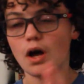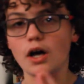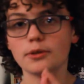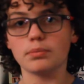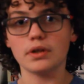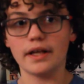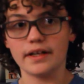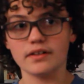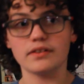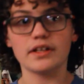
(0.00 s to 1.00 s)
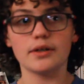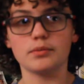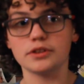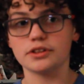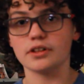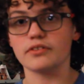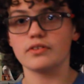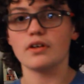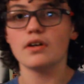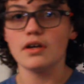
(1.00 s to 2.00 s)
unplanned. It was
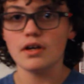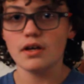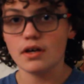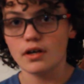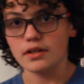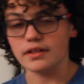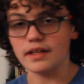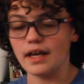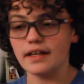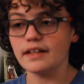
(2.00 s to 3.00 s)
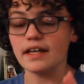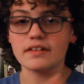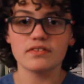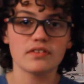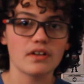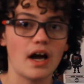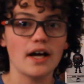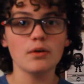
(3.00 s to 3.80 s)
just, I